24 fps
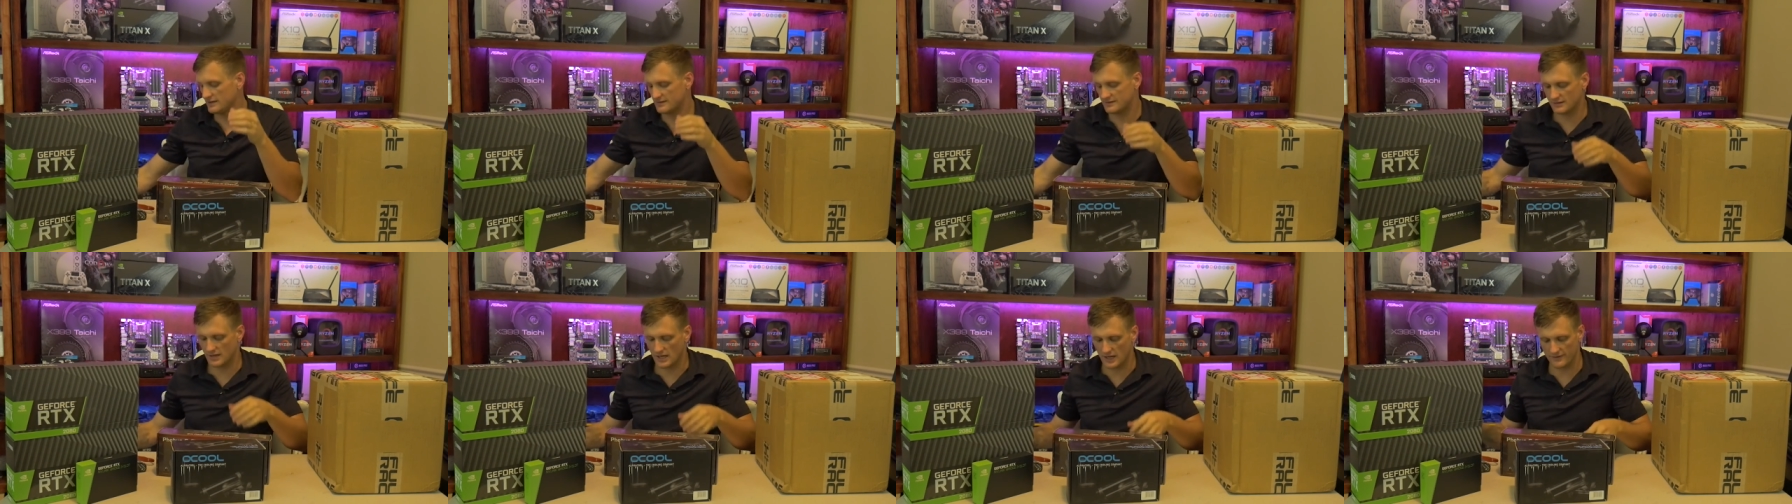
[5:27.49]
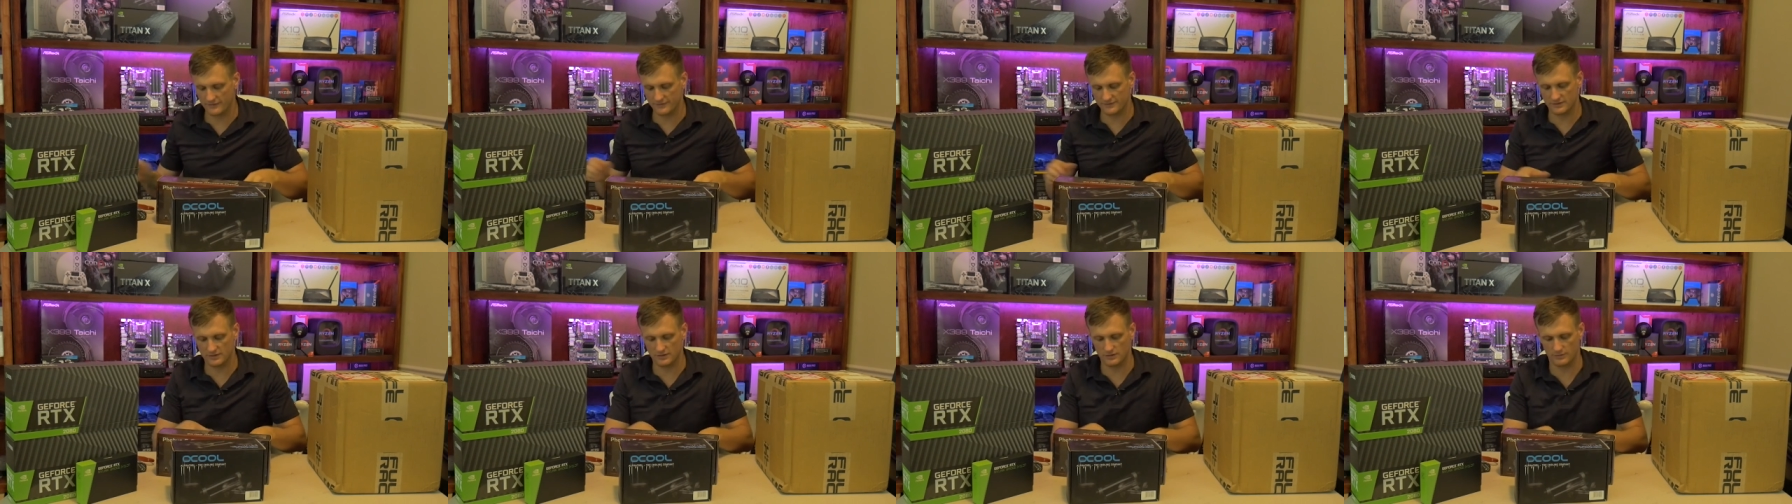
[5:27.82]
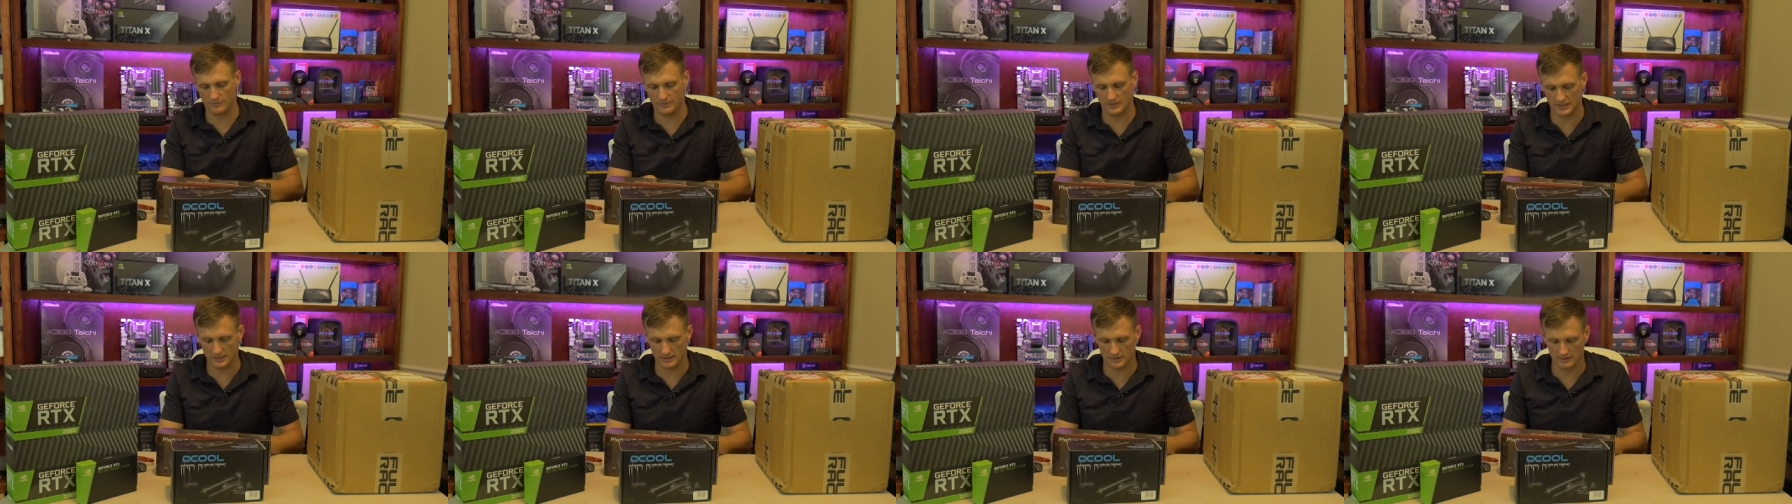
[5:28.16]
soft
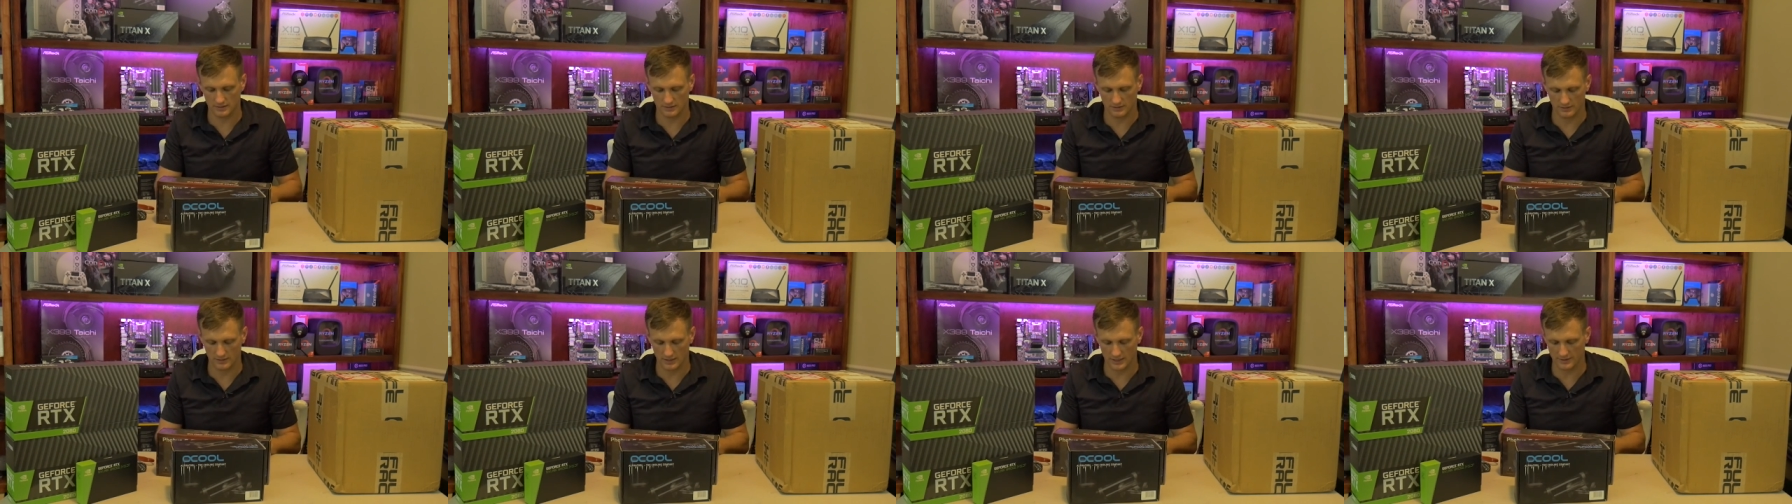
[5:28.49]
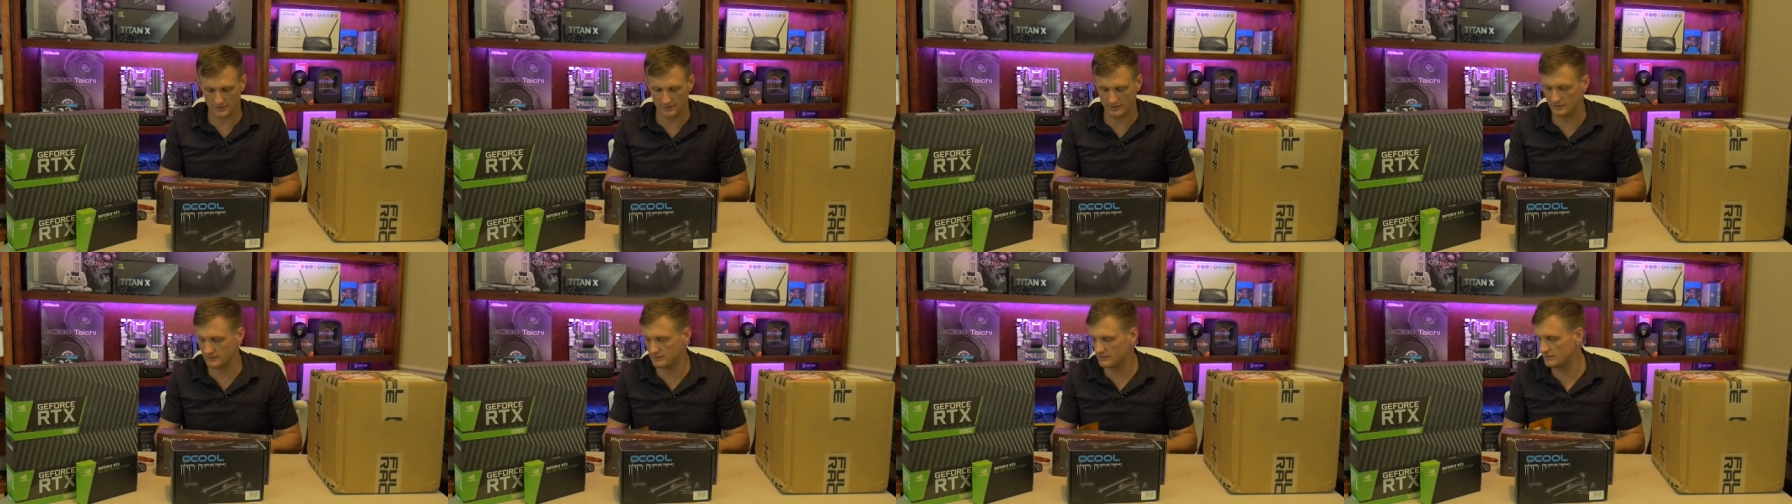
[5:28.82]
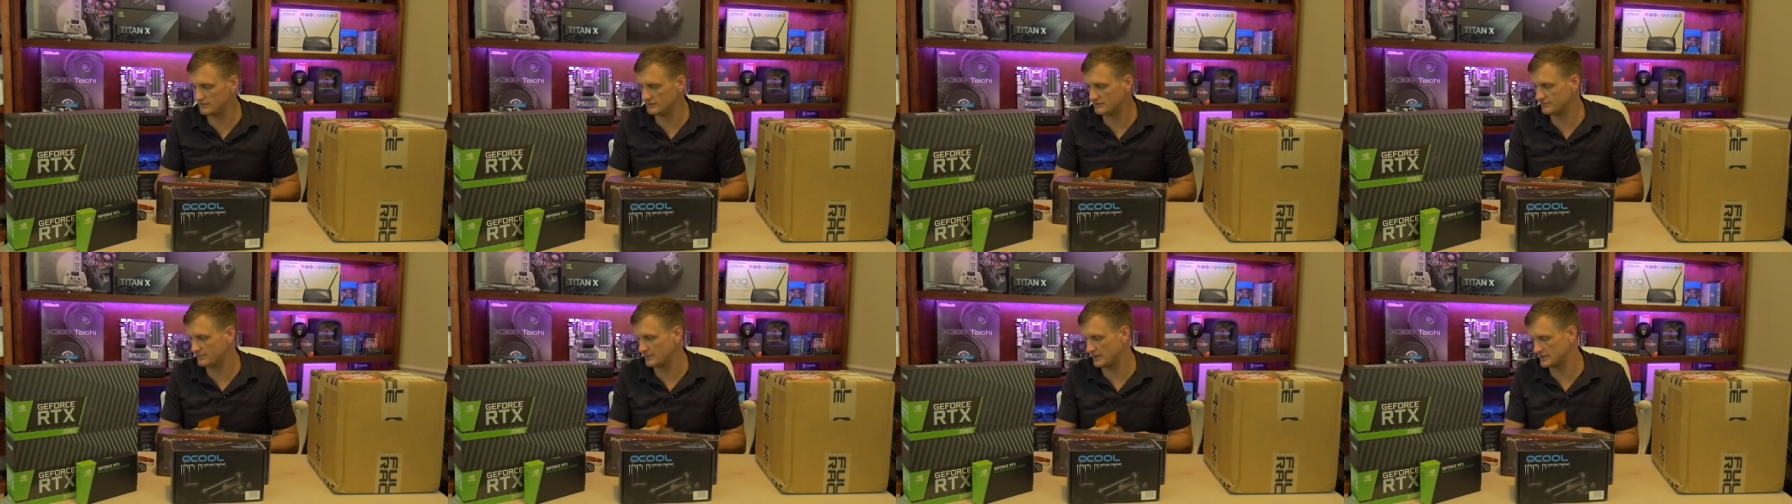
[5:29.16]
tubing, nothing
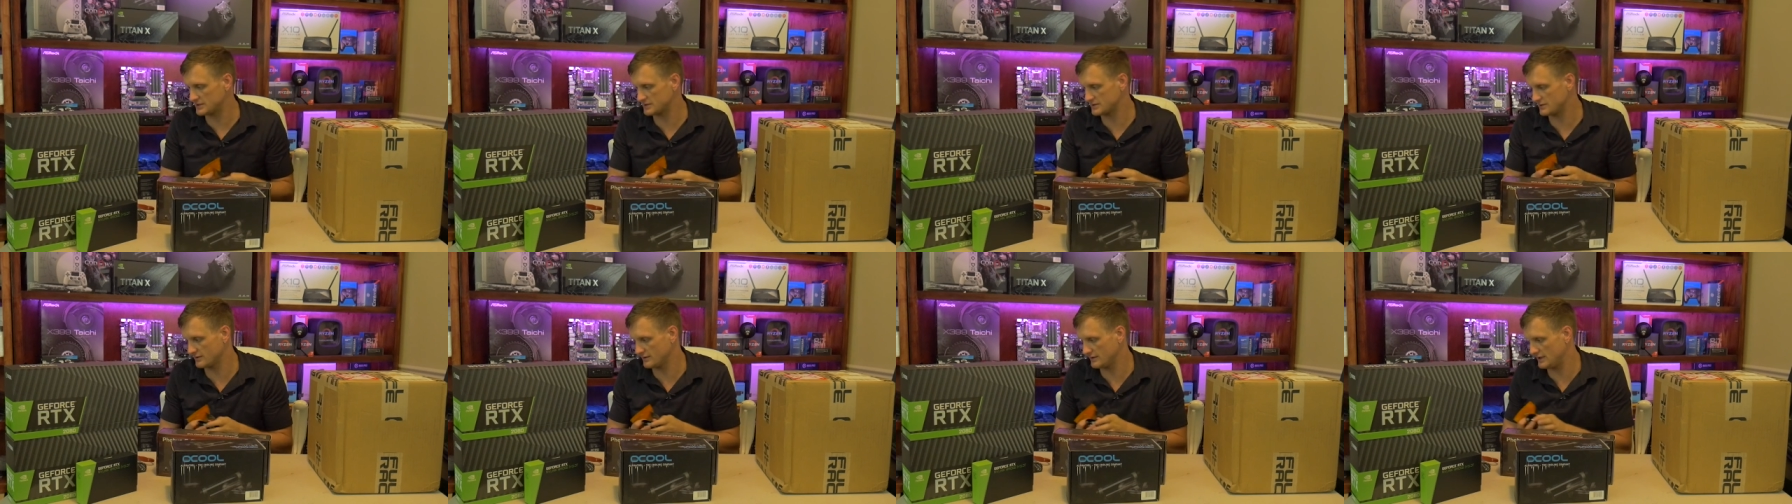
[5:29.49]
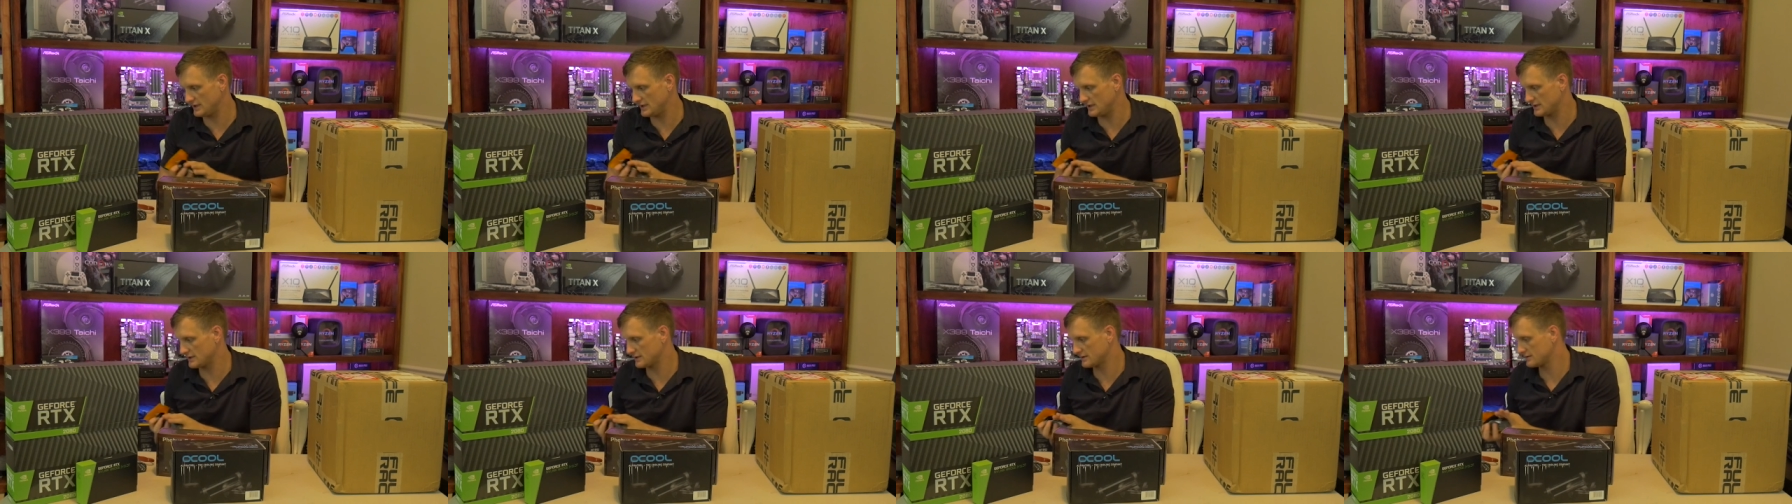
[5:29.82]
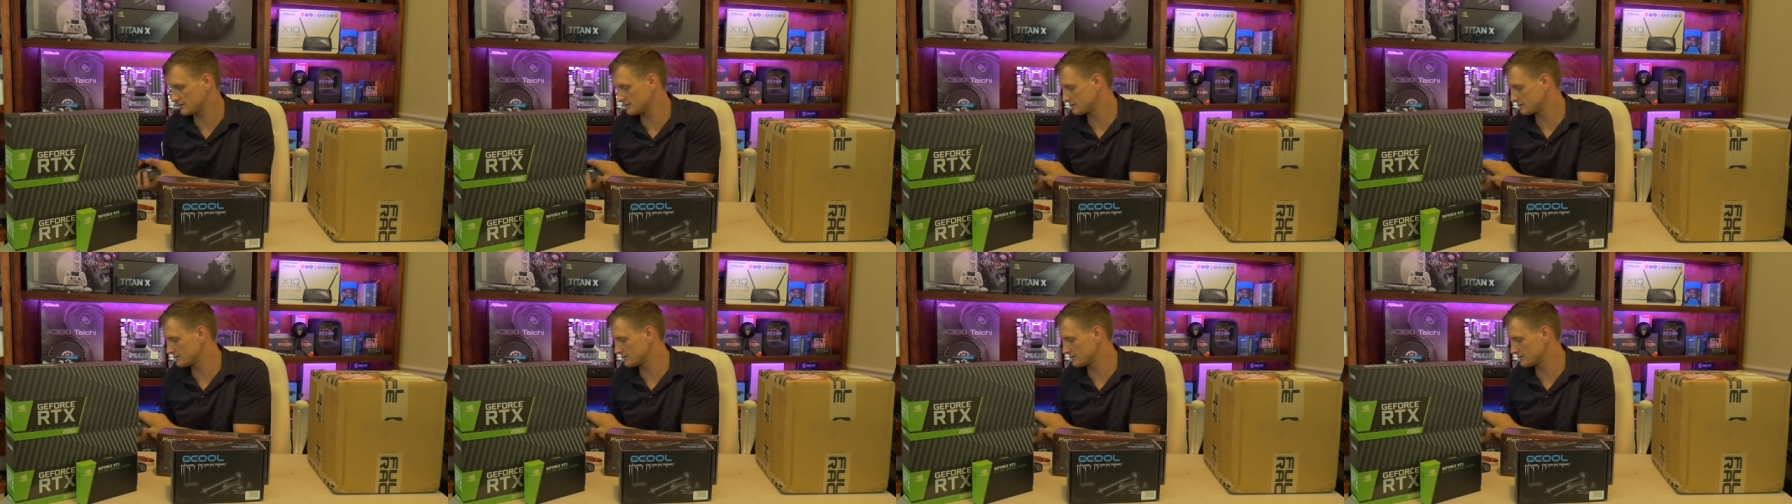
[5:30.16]
too special there.